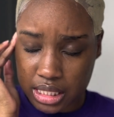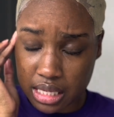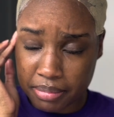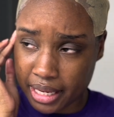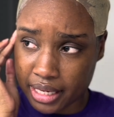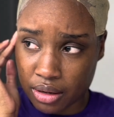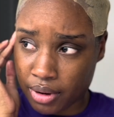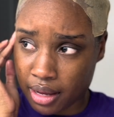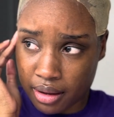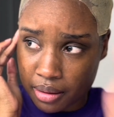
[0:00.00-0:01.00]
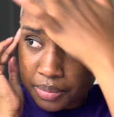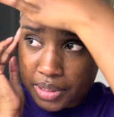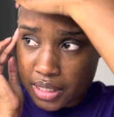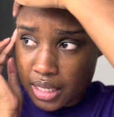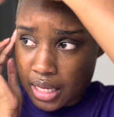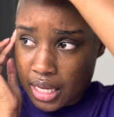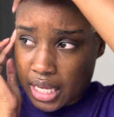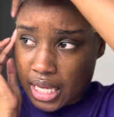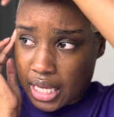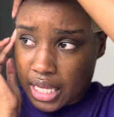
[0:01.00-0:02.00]
didn't play no games,
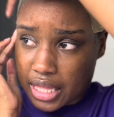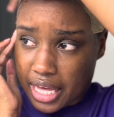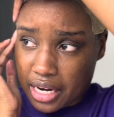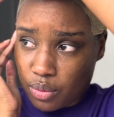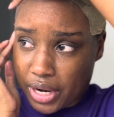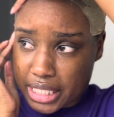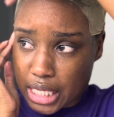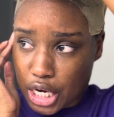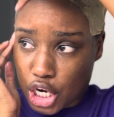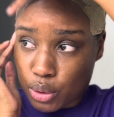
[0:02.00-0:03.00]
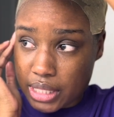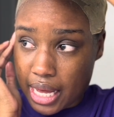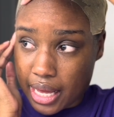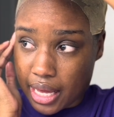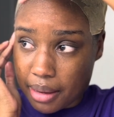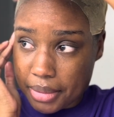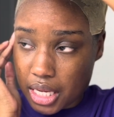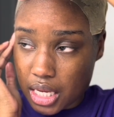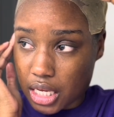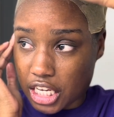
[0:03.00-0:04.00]
they didn't waste no time
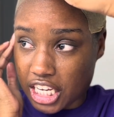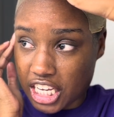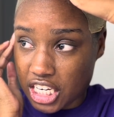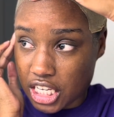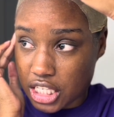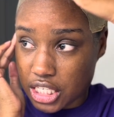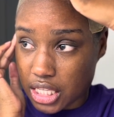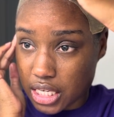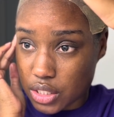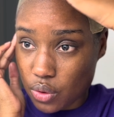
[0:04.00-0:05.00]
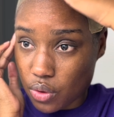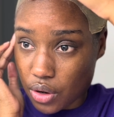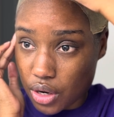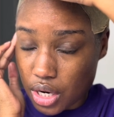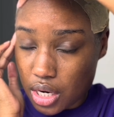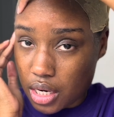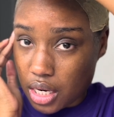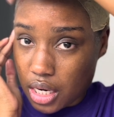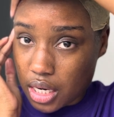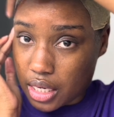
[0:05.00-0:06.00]
getting to that store.
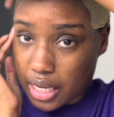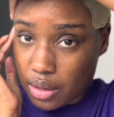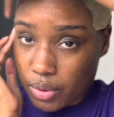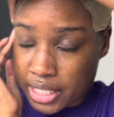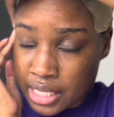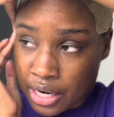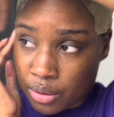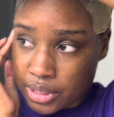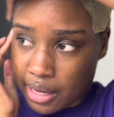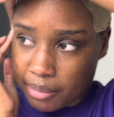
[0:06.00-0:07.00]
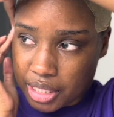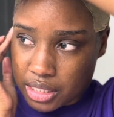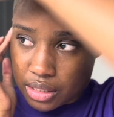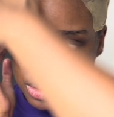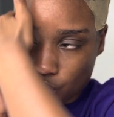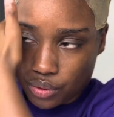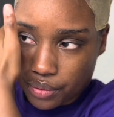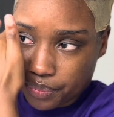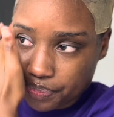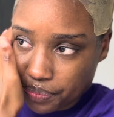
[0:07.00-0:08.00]
They didn't waste no time getting to the store.
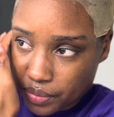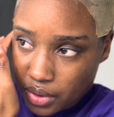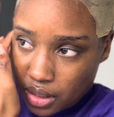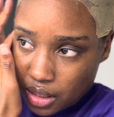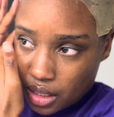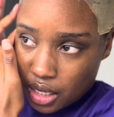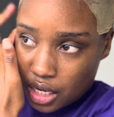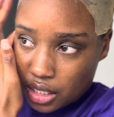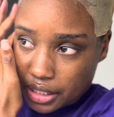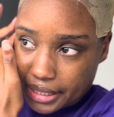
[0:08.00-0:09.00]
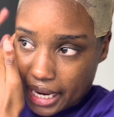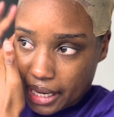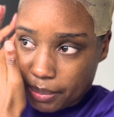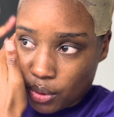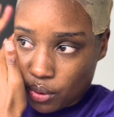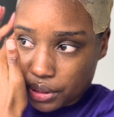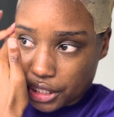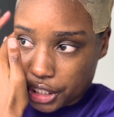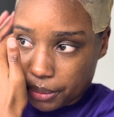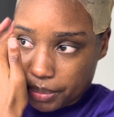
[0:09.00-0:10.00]
They pulled
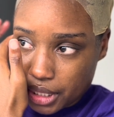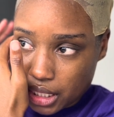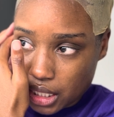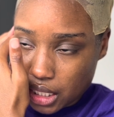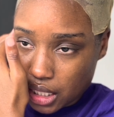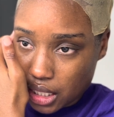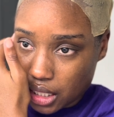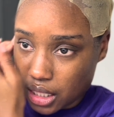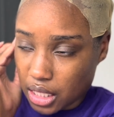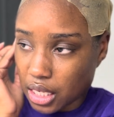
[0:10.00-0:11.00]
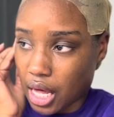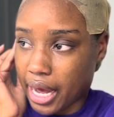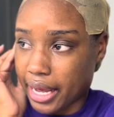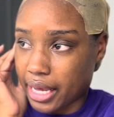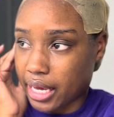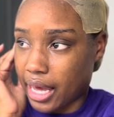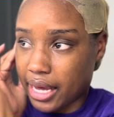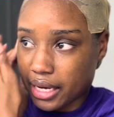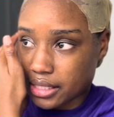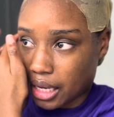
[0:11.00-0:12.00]
up like
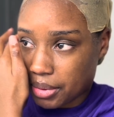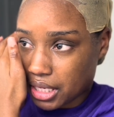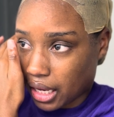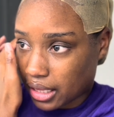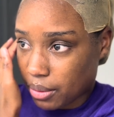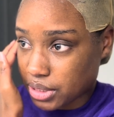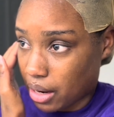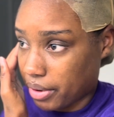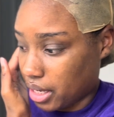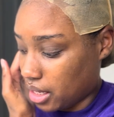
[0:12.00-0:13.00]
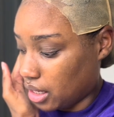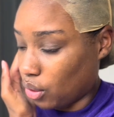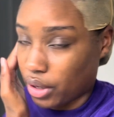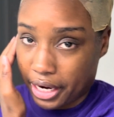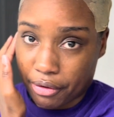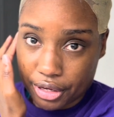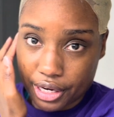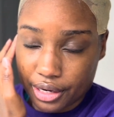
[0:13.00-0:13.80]
ASAP, like they was already in the local area.